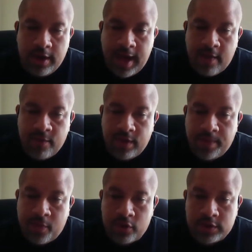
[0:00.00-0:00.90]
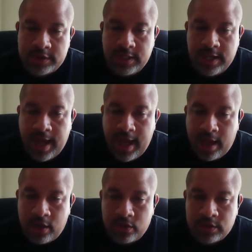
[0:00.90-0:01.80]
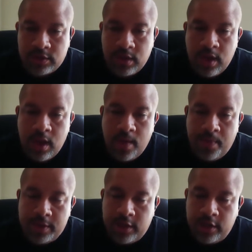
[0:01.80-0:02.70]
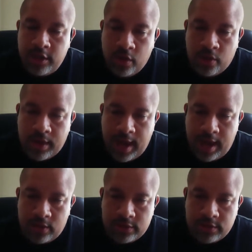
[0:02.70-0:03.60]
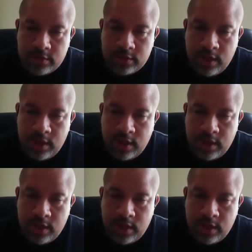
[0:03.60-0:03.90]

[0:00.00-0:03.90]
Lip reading: not really purchasing the house, but the note on the house.